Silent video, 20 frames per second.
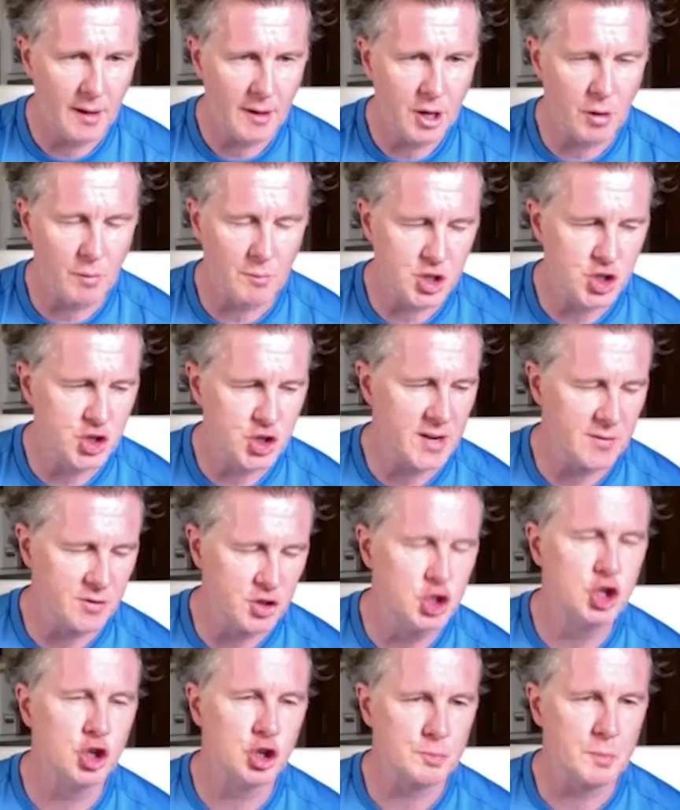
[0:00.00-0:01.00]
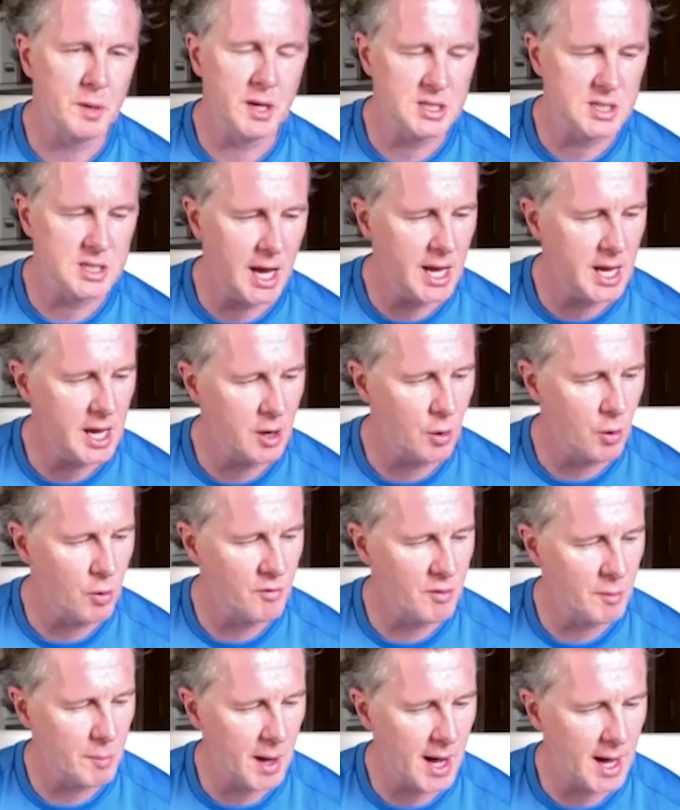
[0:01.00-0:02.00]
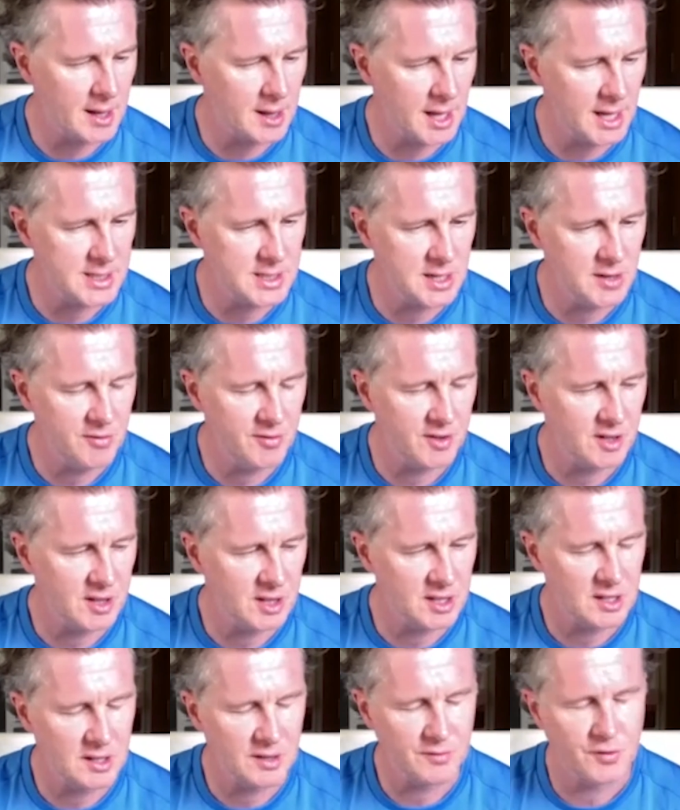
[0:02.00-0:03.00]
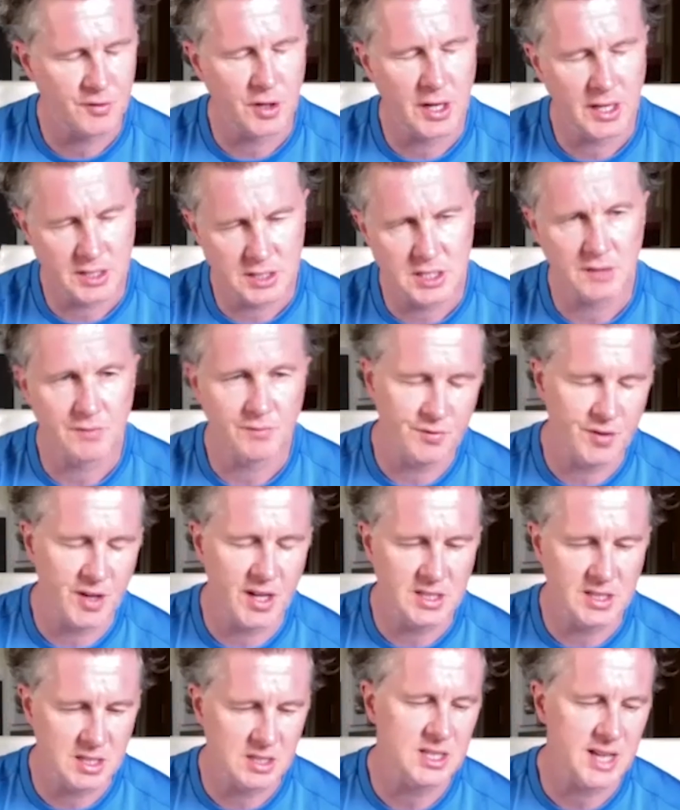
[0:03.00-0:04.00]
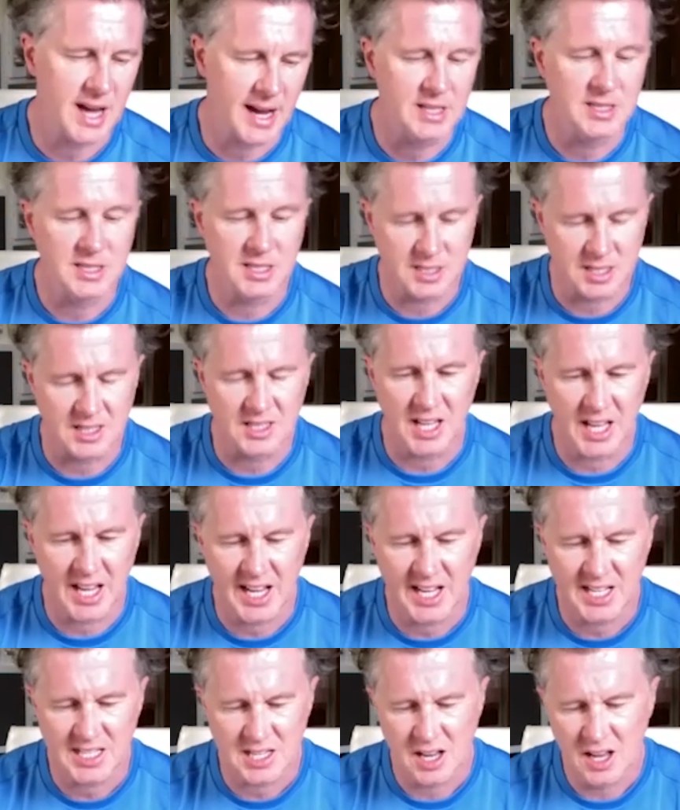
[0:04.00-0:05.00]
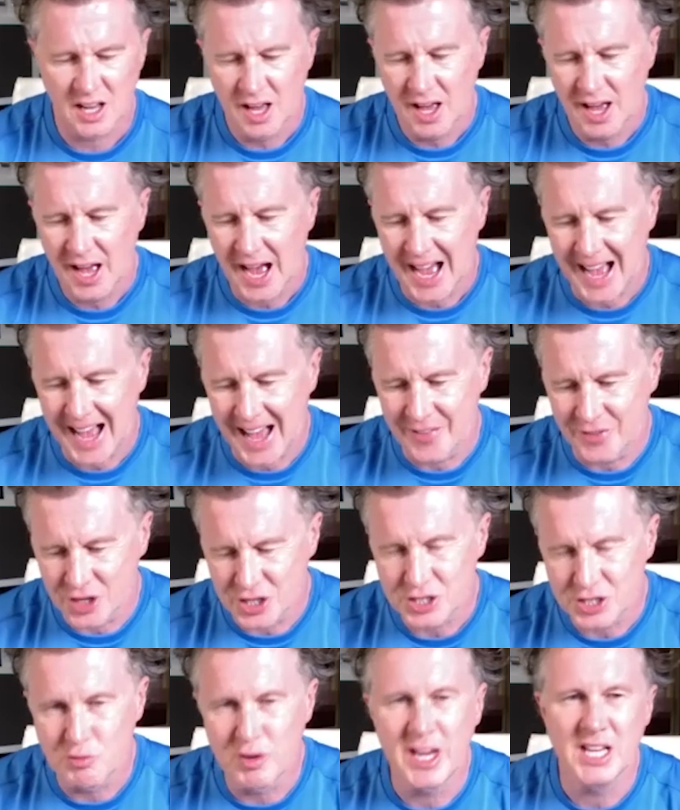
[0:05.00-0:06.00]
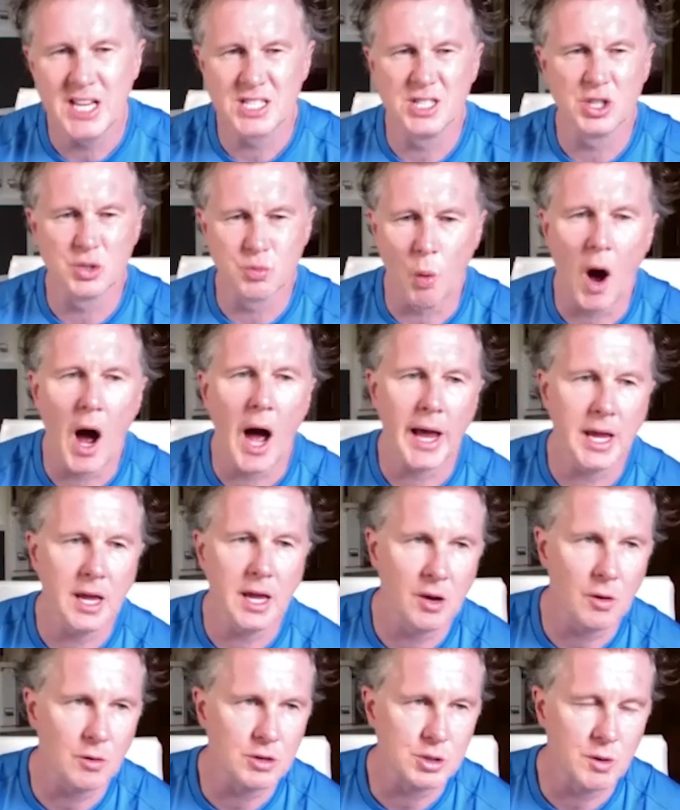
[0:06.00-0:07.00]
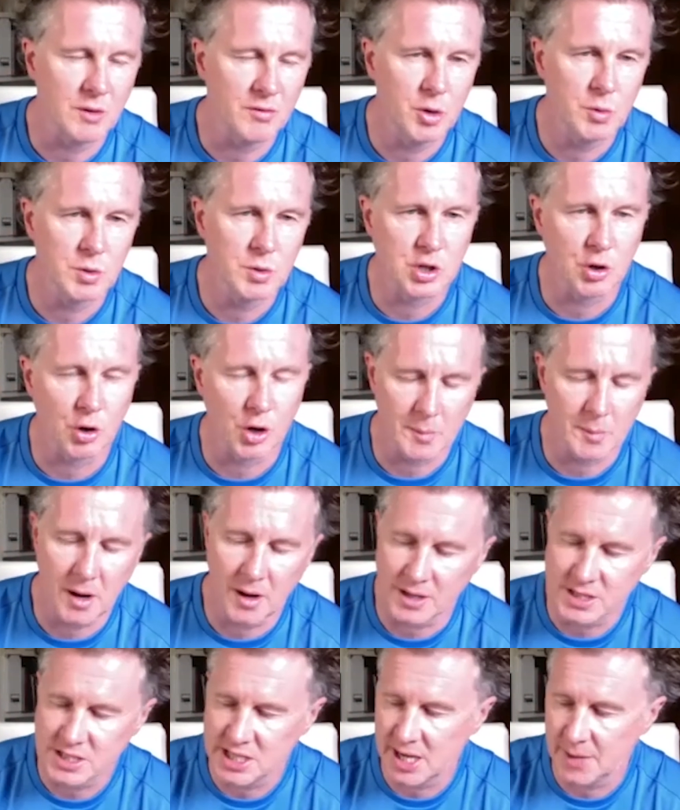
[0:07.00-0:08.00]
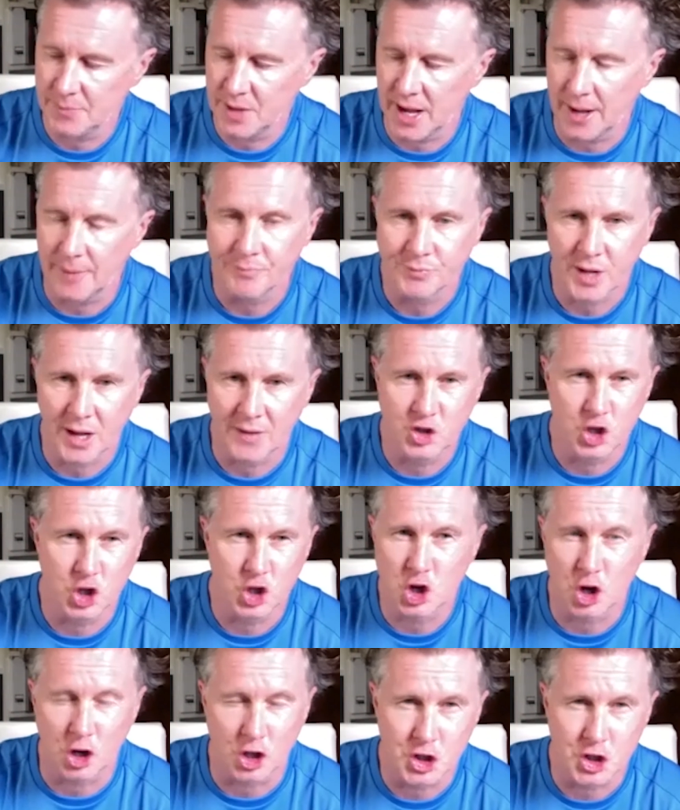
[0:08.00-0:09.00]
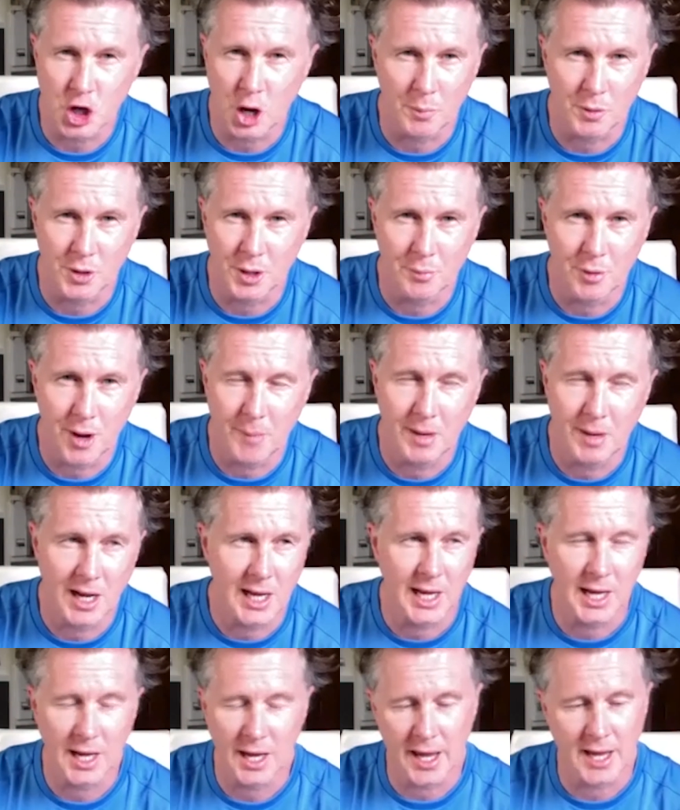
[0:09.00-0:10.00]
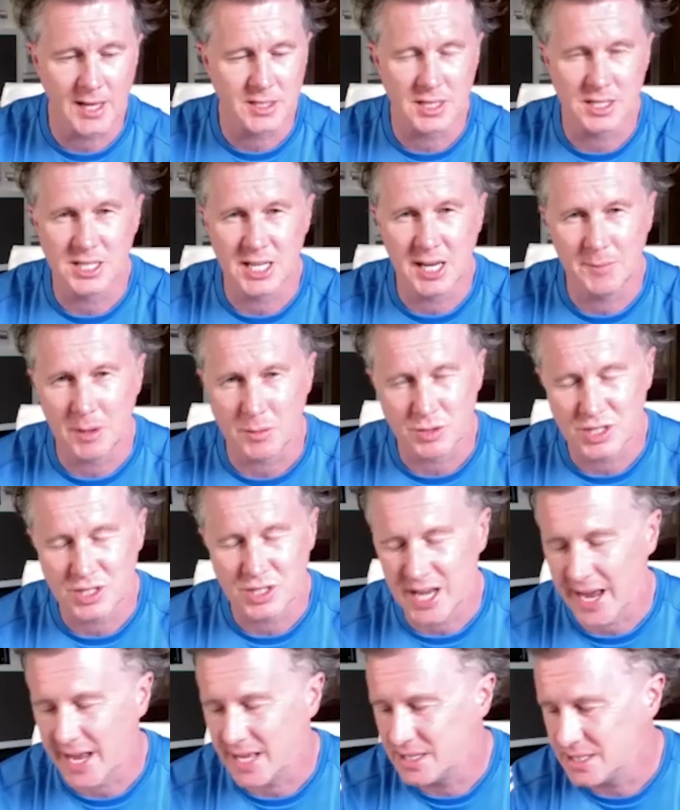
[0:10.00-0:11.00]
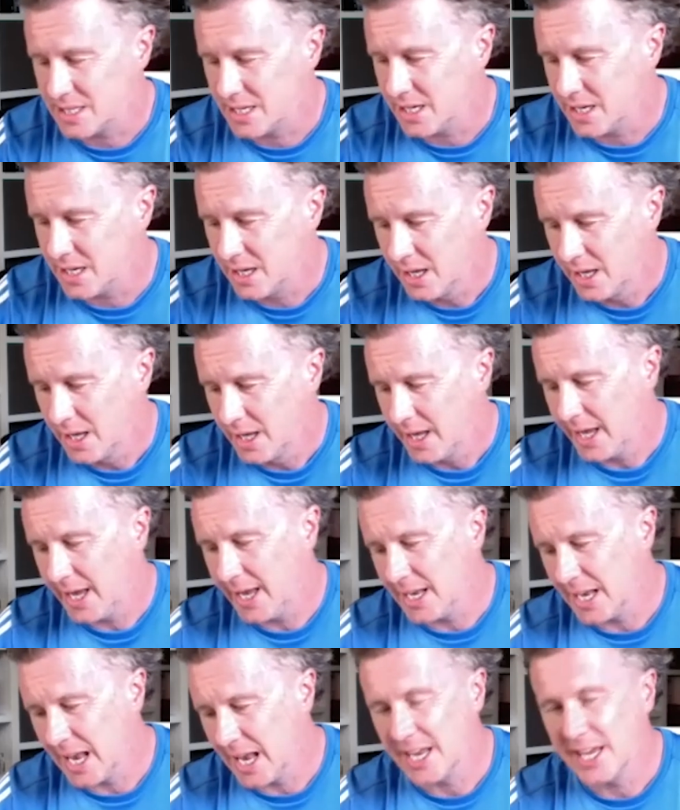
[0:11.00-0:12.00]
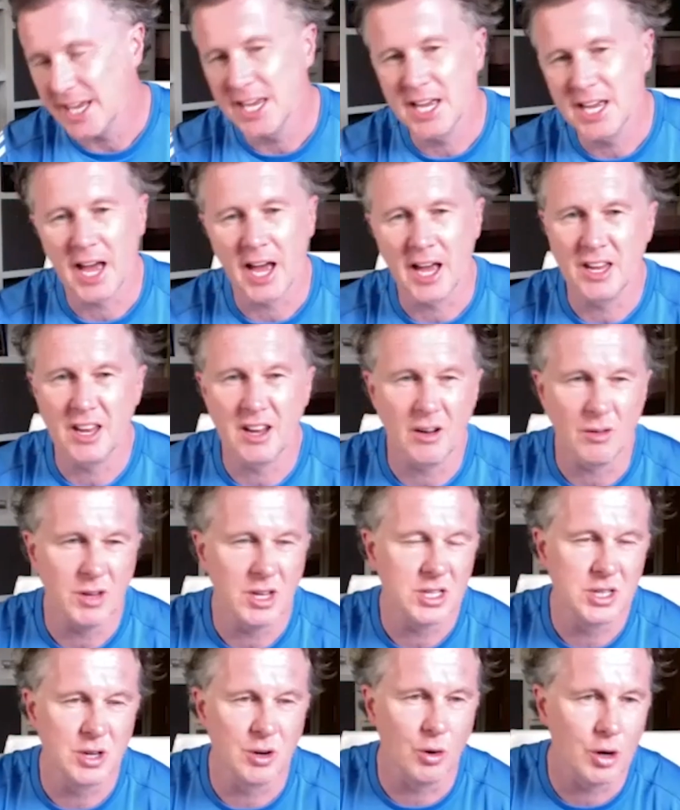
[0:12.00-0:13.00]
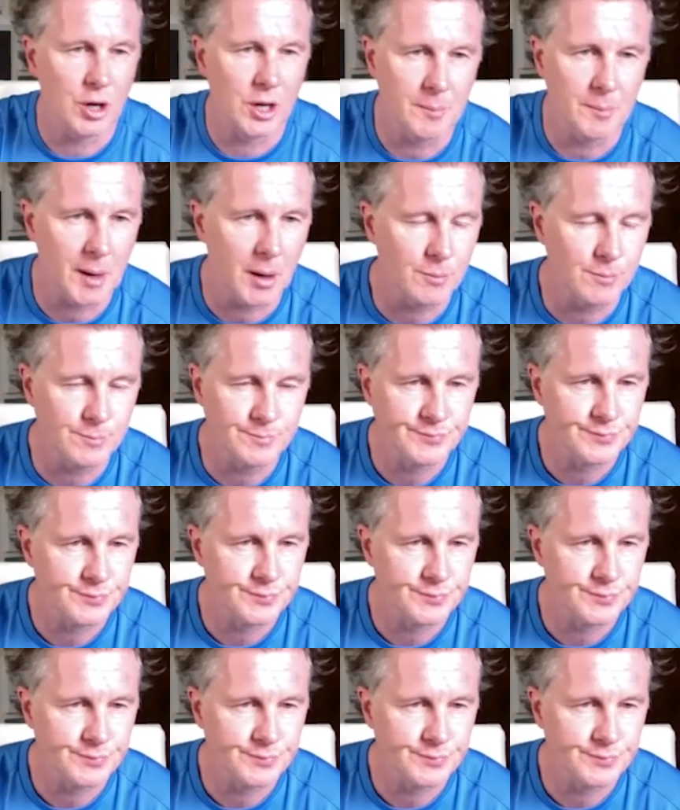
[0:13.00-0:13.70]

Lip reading: you know, Madrid have just been taken over by Atleti into second, into third. And there's reasons why, you know. So if you were talking about a team that have just gone top of the Premier League against a team that was second in La Liga, you know, you're talking about,